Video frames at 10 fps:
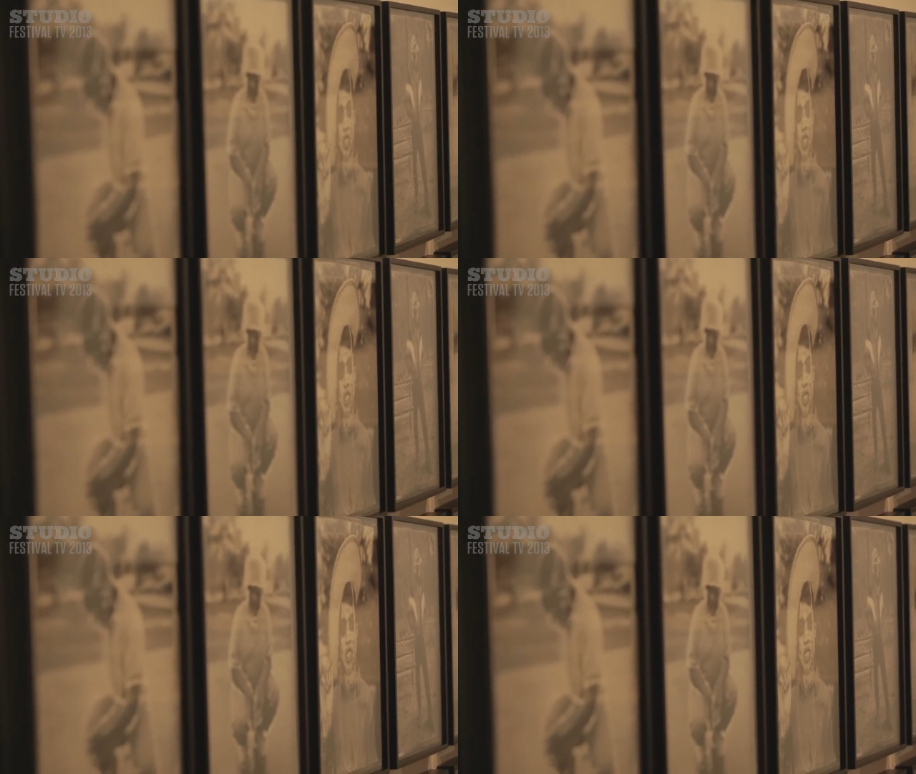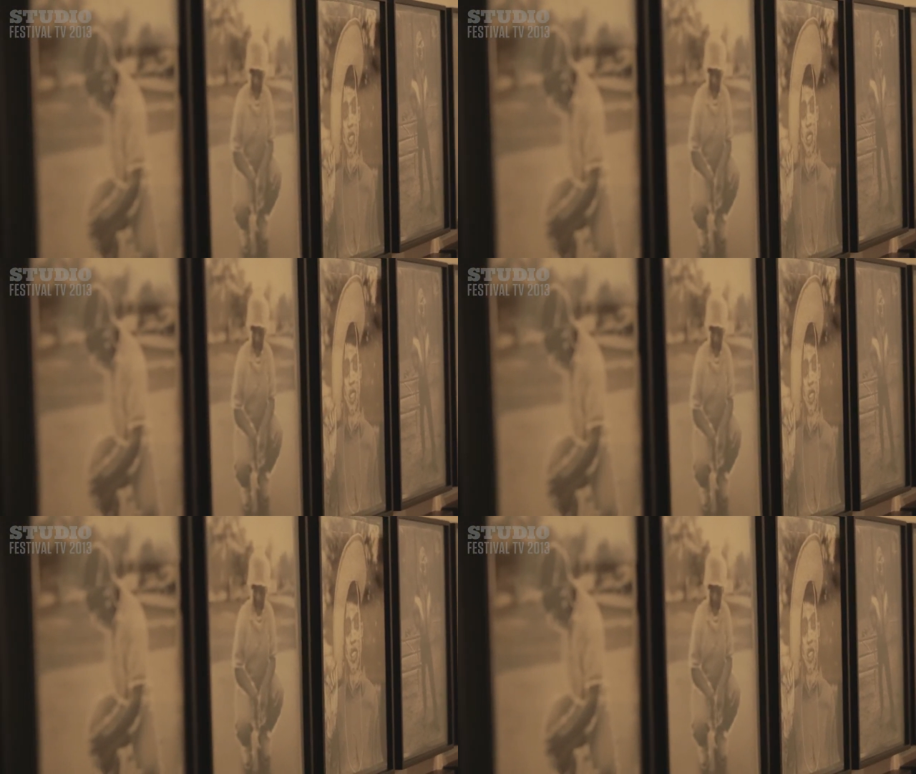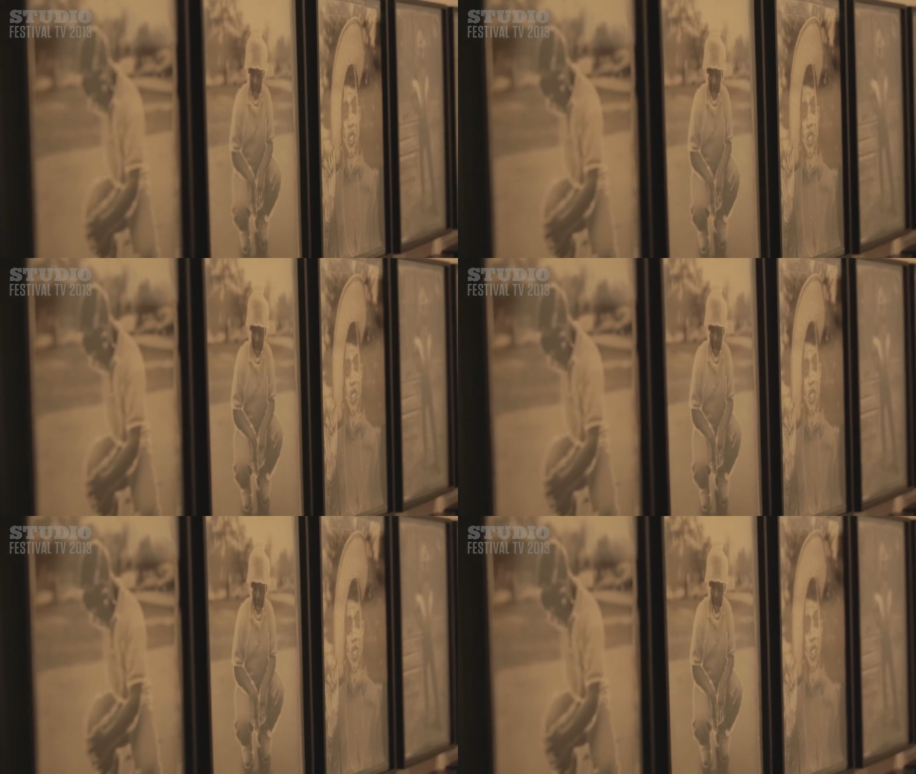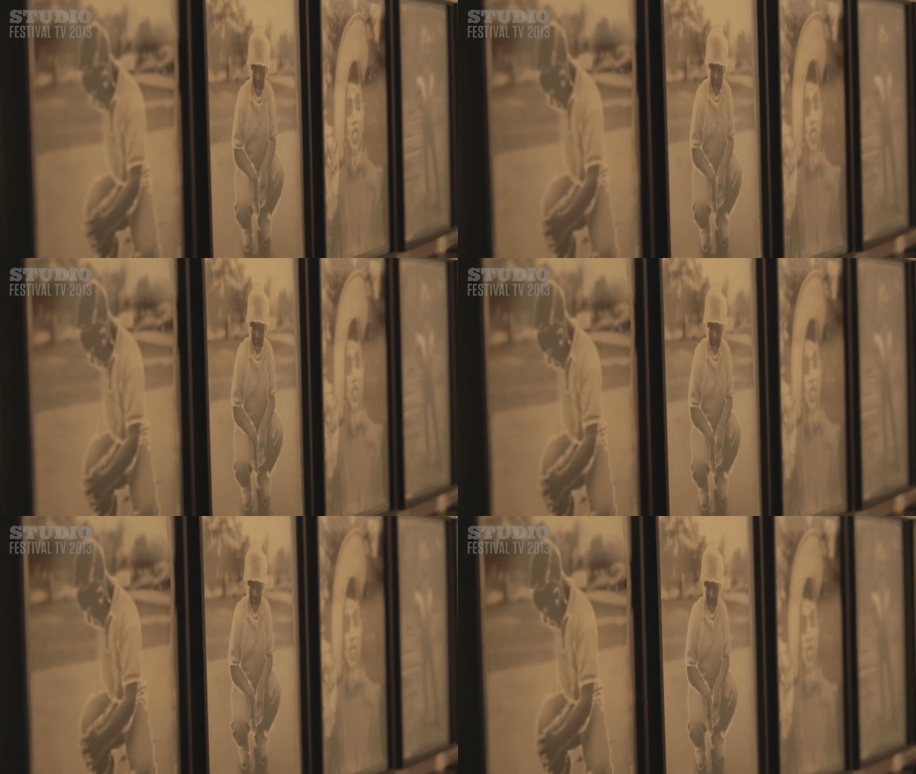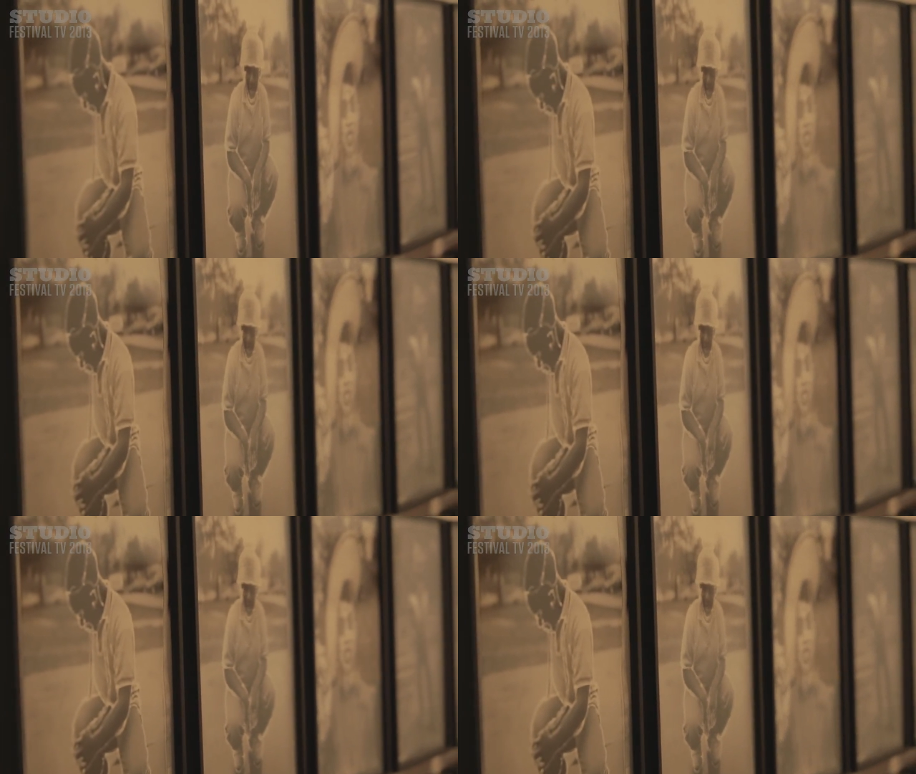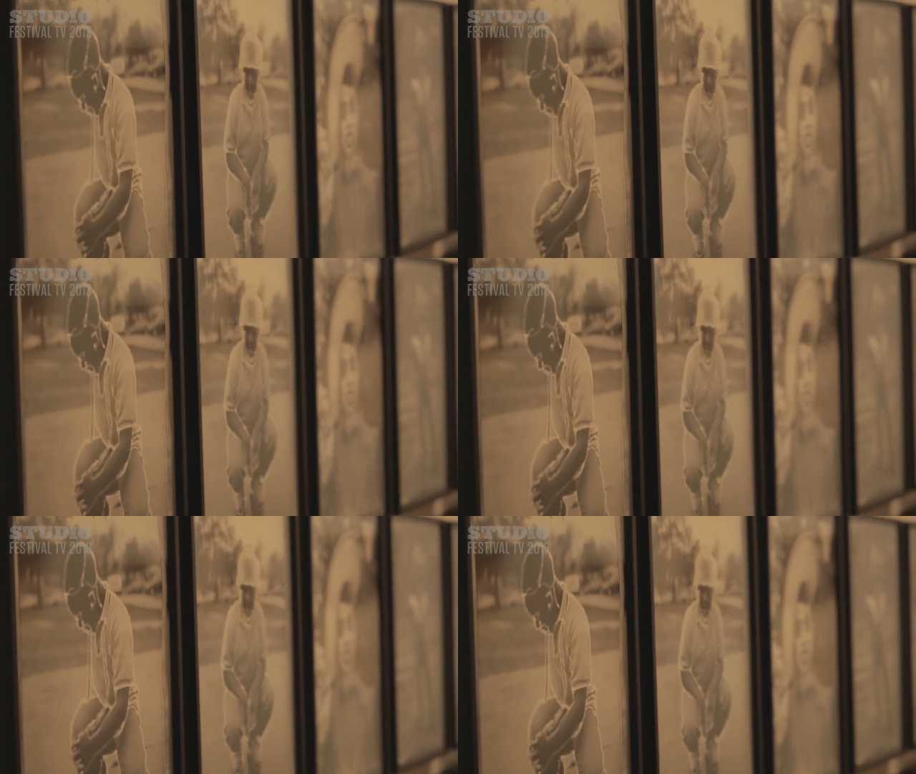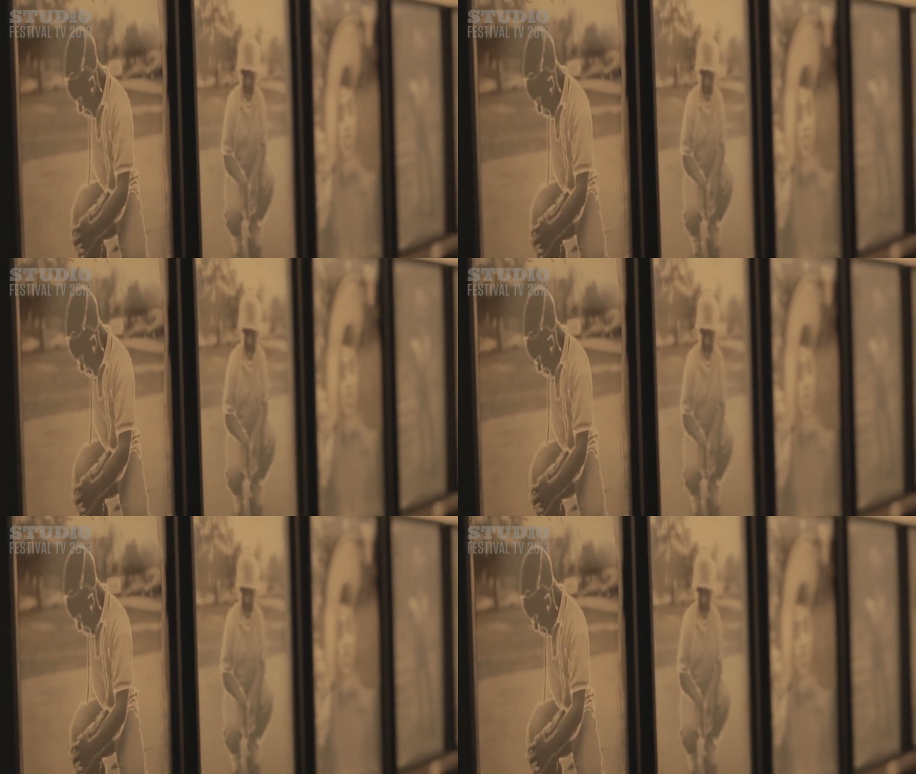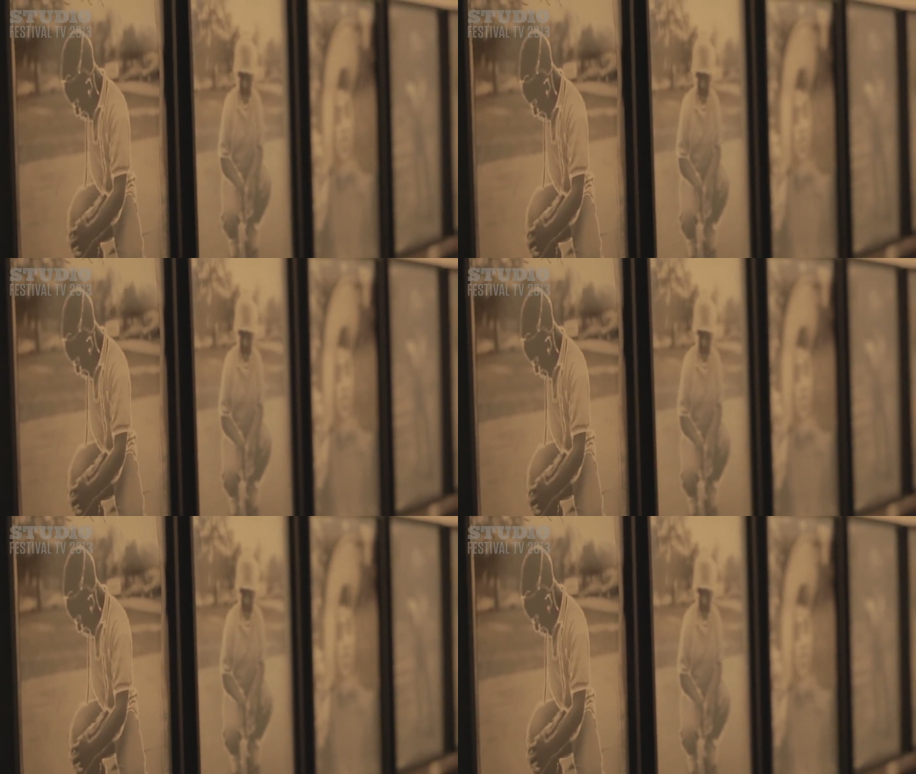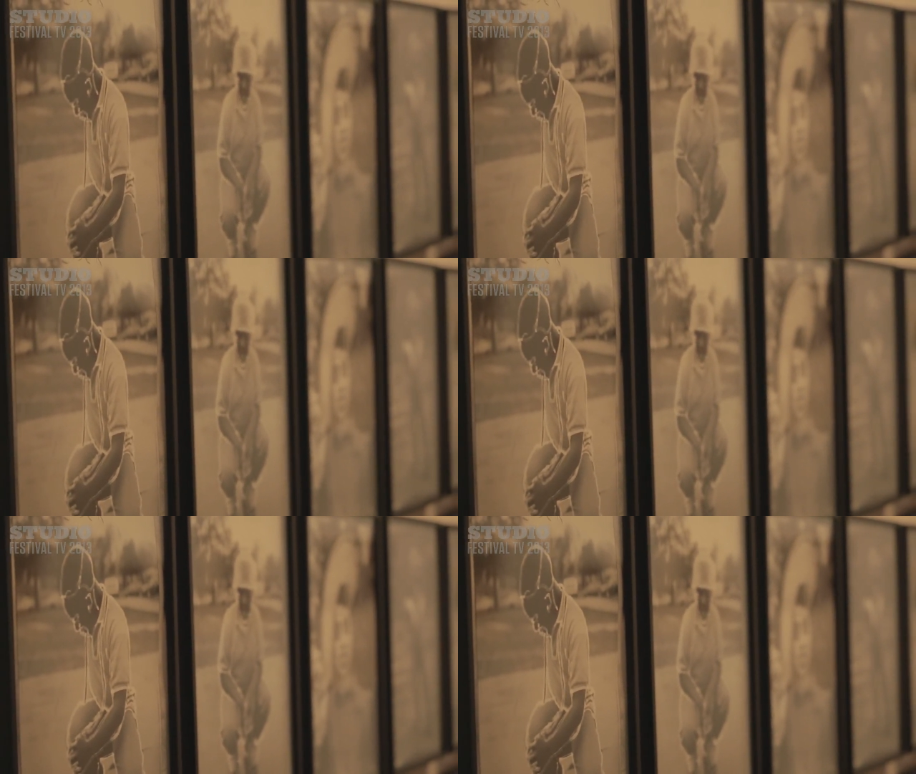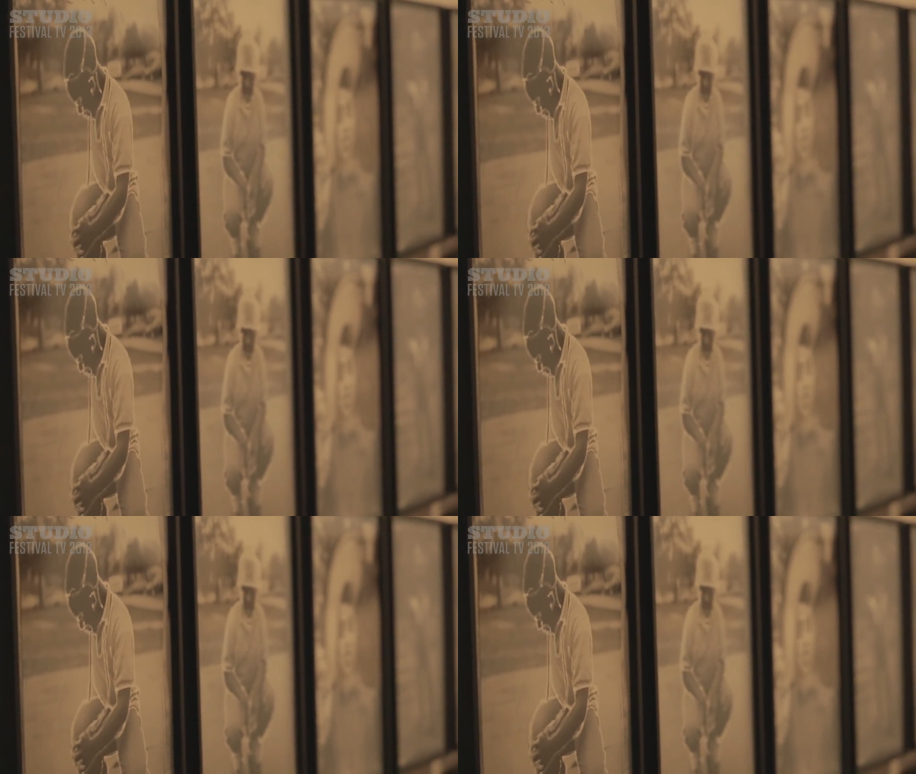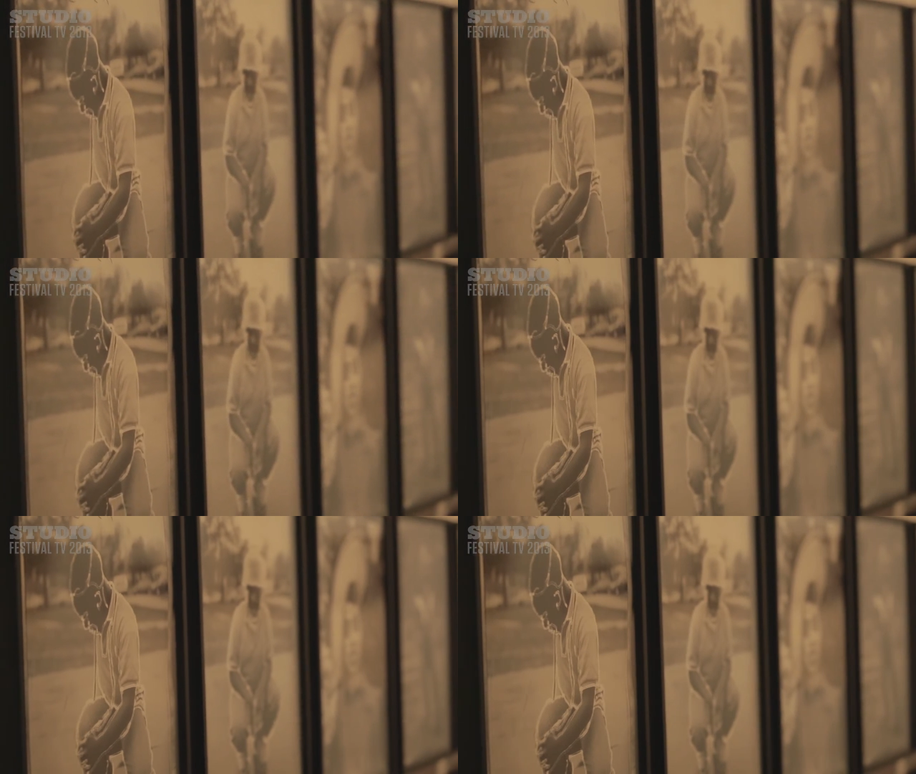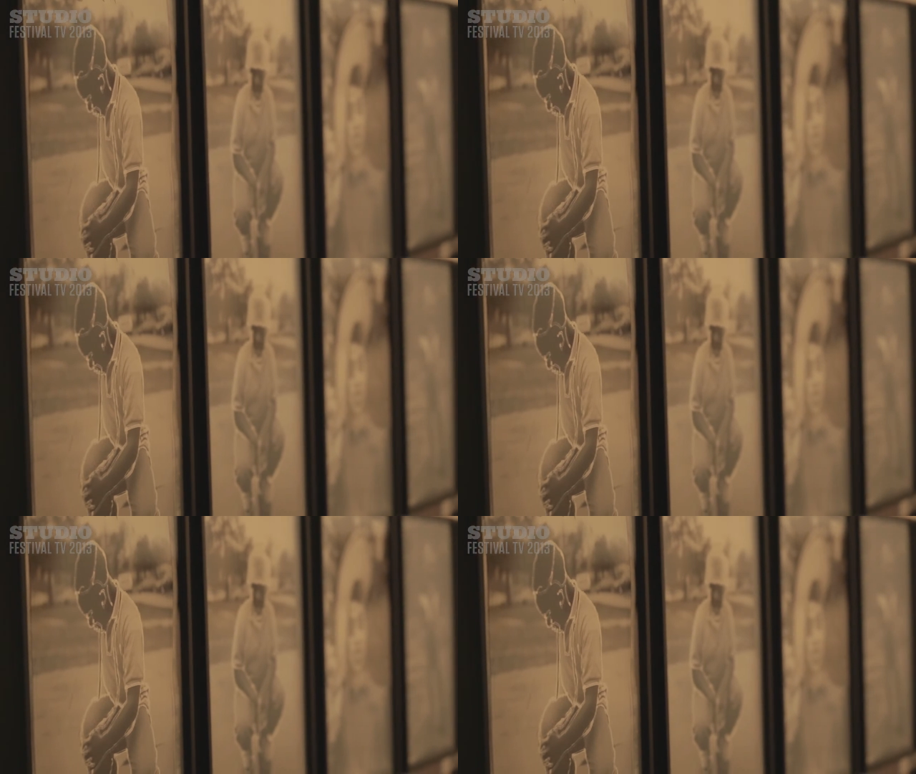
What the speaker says: [unreadable: no face in view]